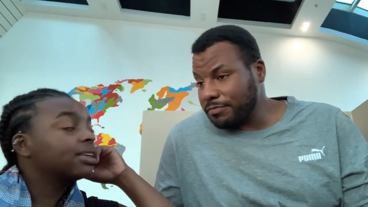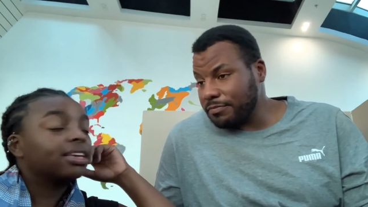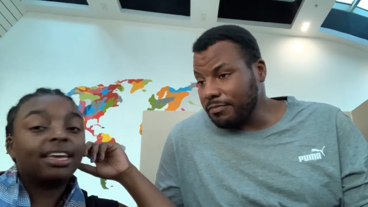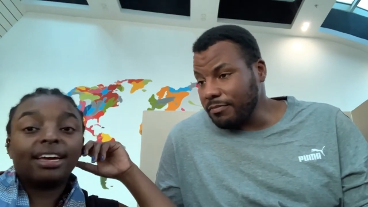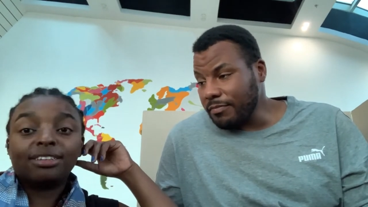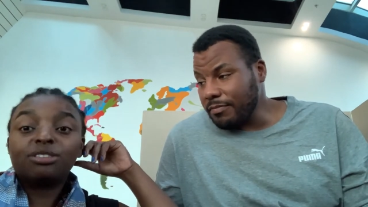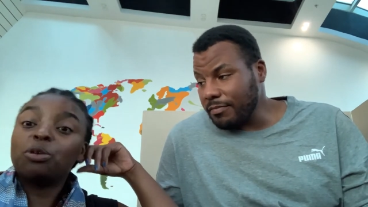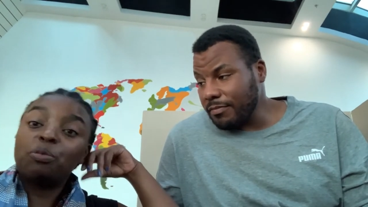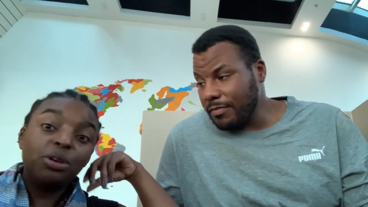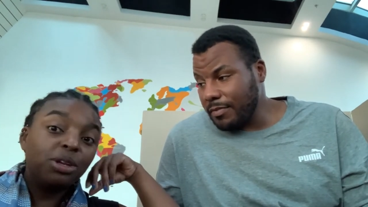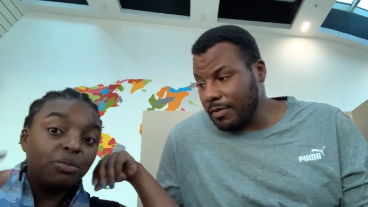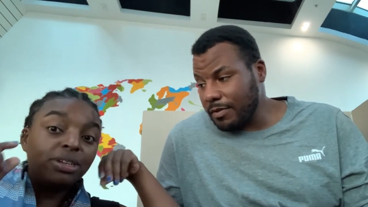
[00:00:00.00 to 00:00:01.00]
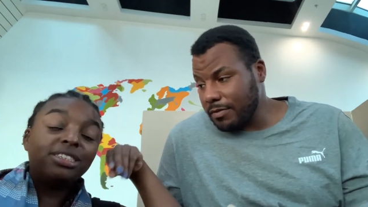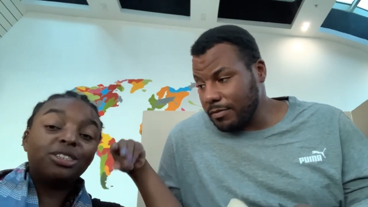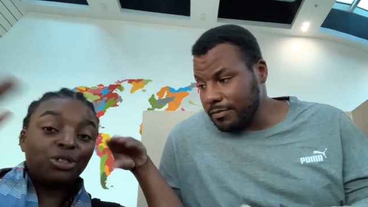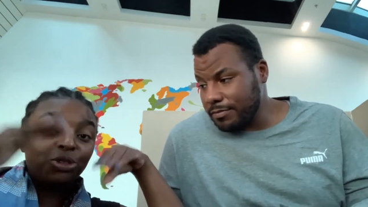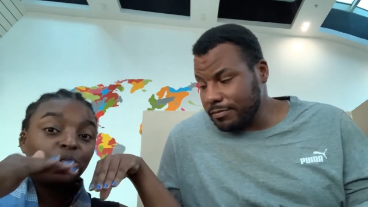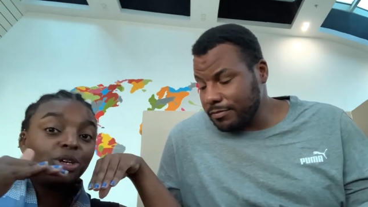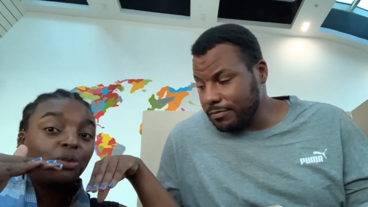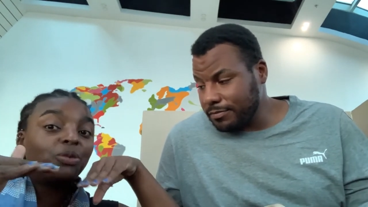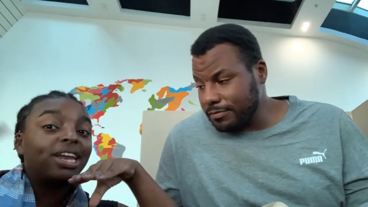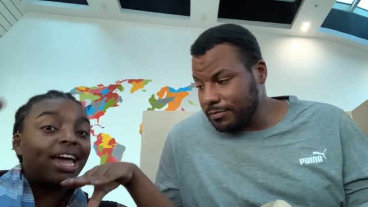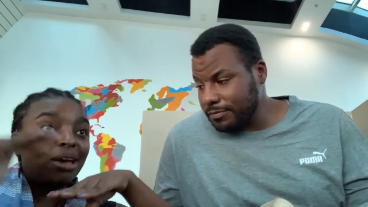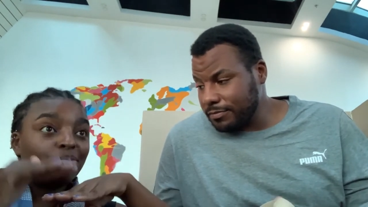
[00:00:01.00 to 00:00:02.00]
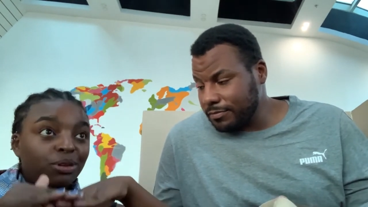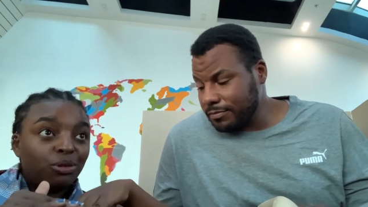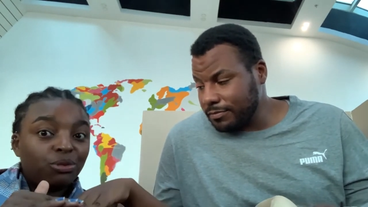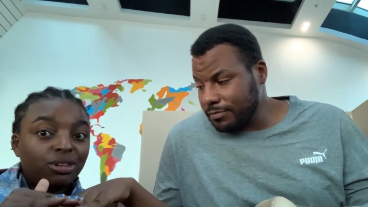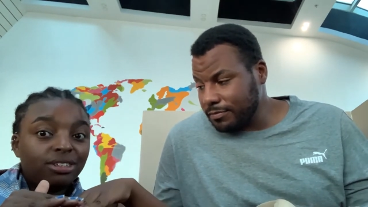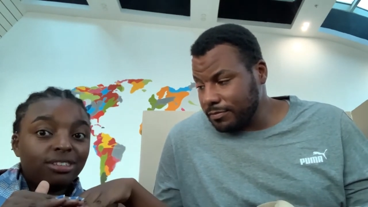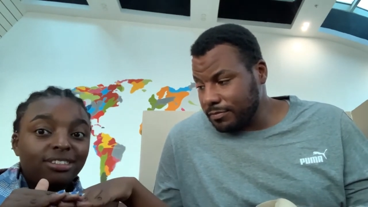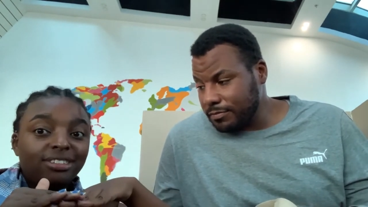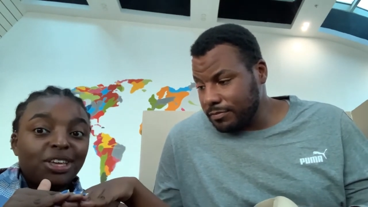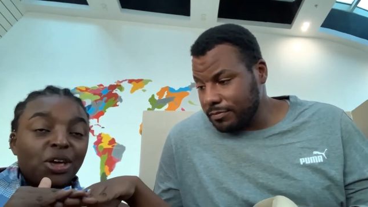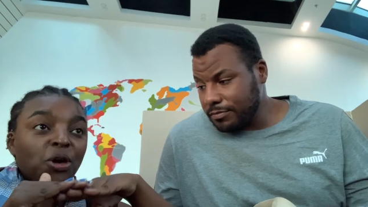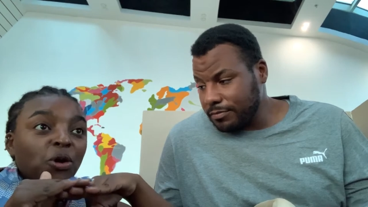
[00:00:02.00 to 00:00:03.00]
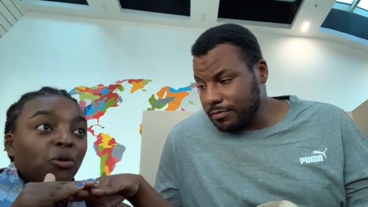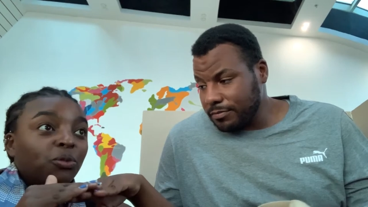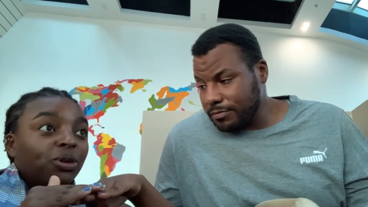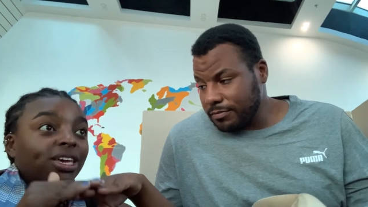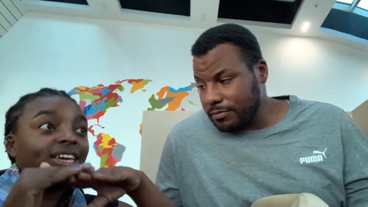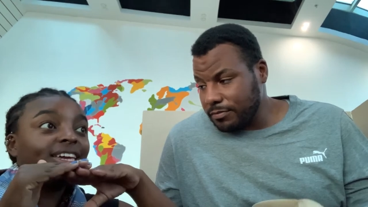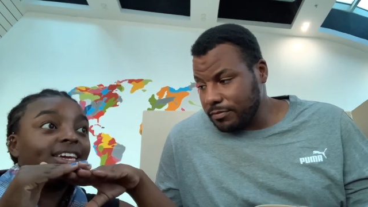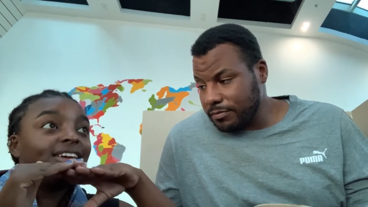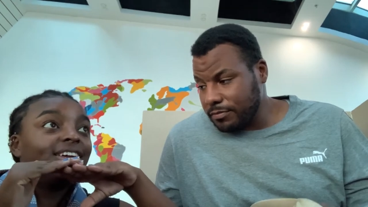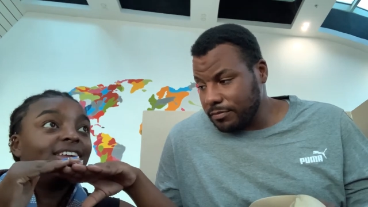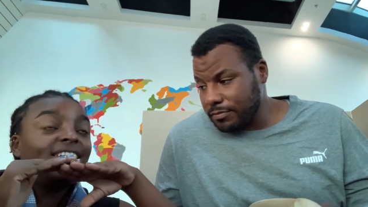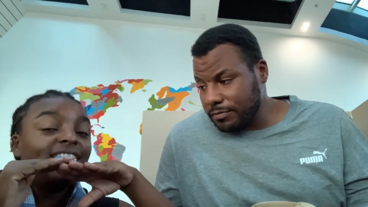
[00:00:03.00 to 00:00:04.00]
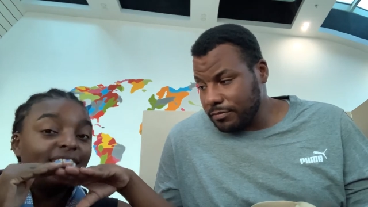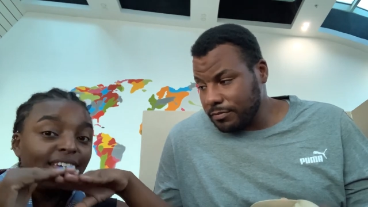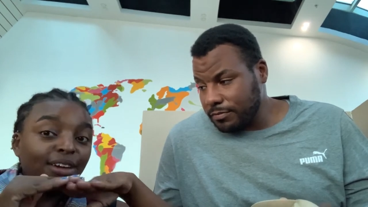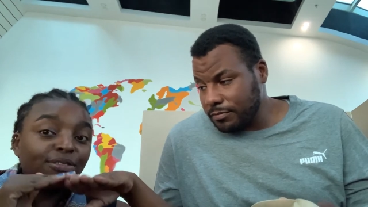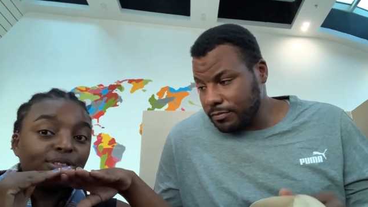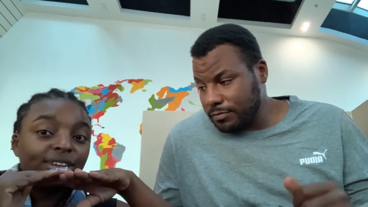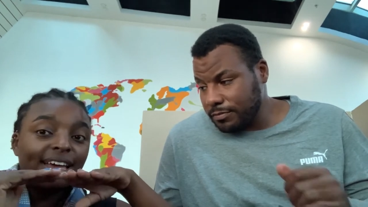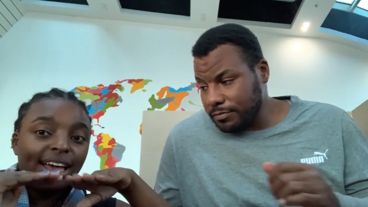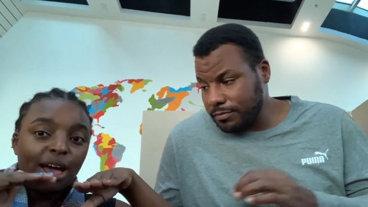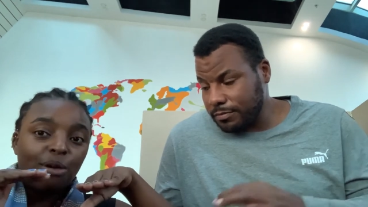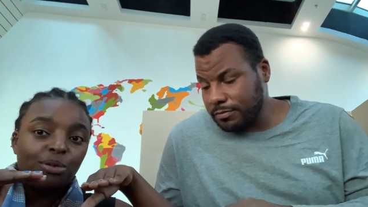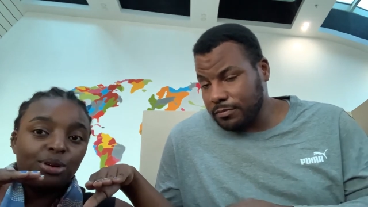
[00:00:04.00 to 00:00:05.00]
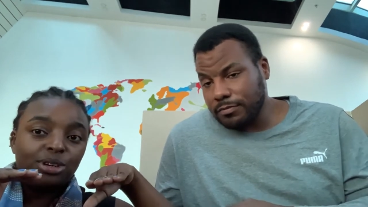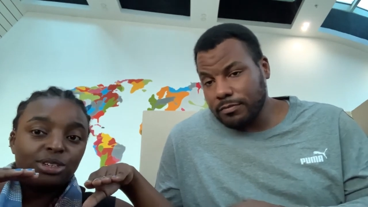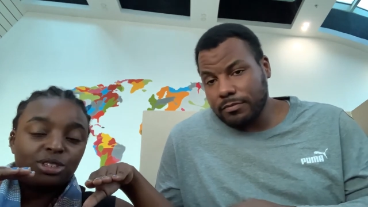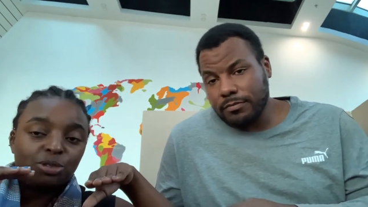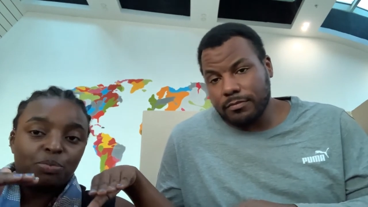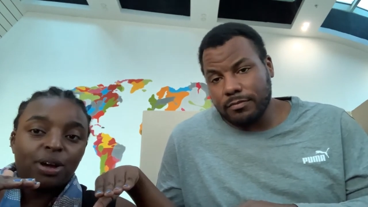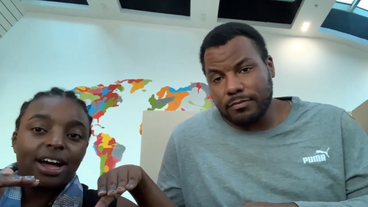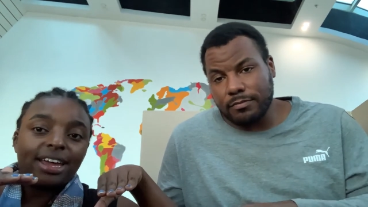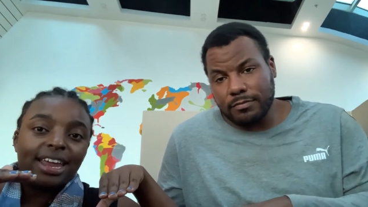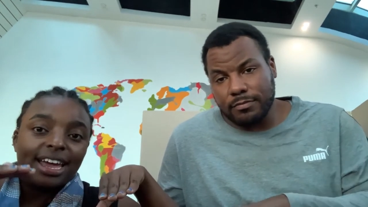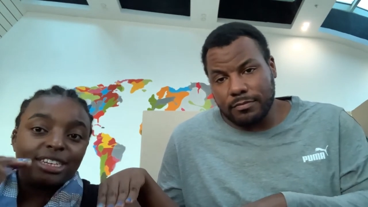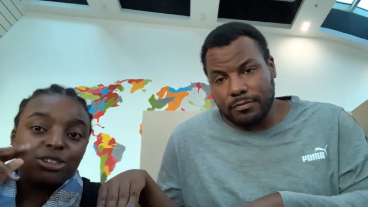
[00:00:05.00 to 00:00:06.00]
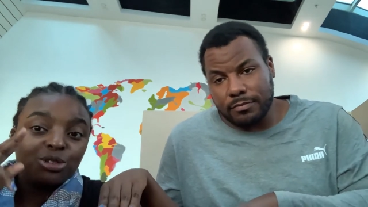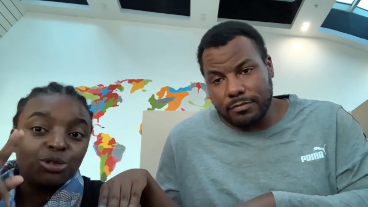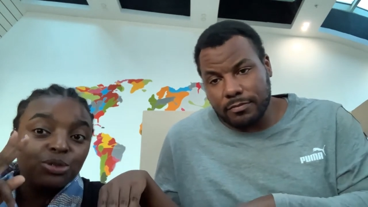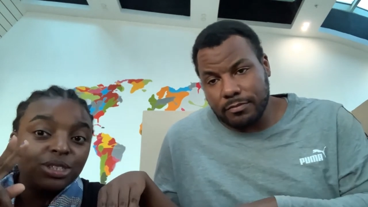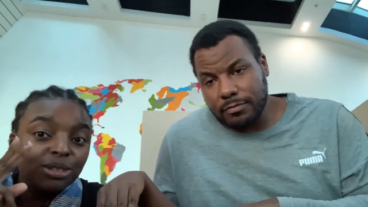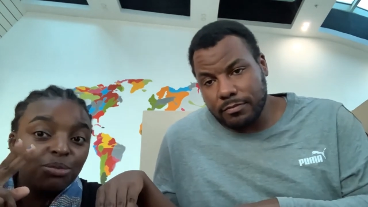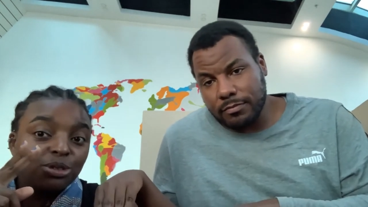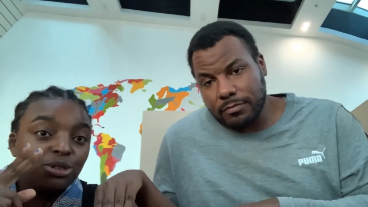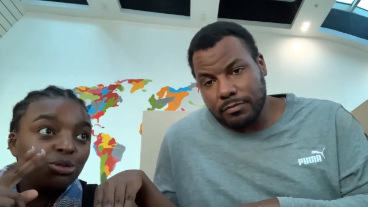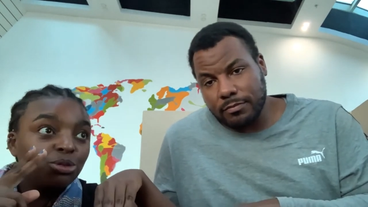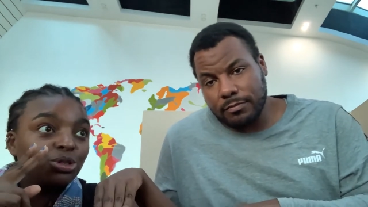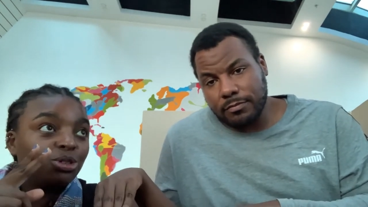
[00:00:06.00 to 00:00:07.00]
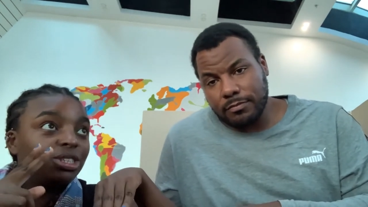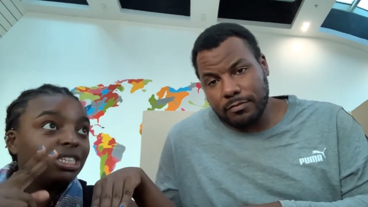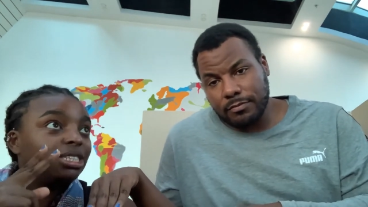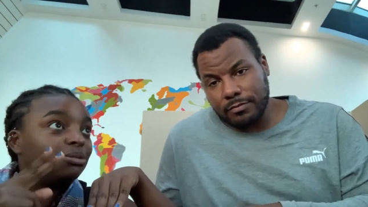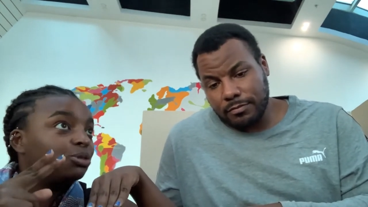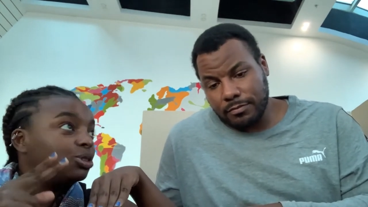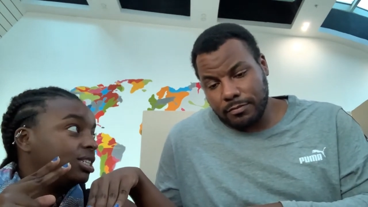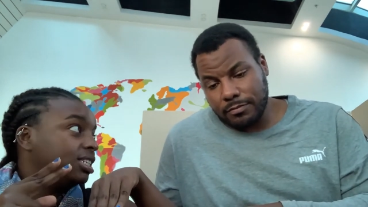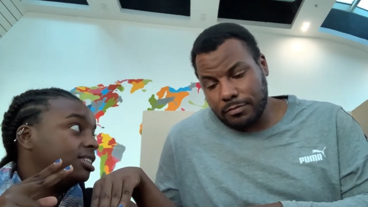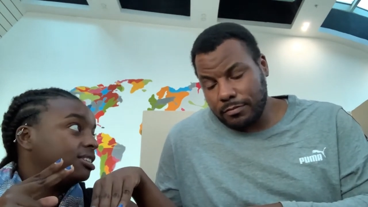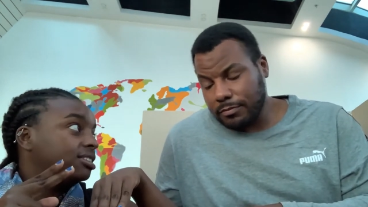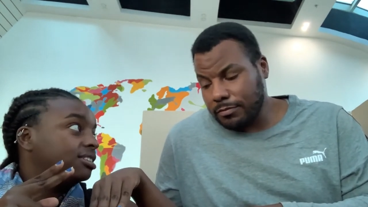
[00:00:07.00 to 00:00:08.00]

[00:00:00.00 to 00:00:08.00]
Speaker 1: Yeah, so pretty much in short, what happened was we left our spot at 2:30 in the morning.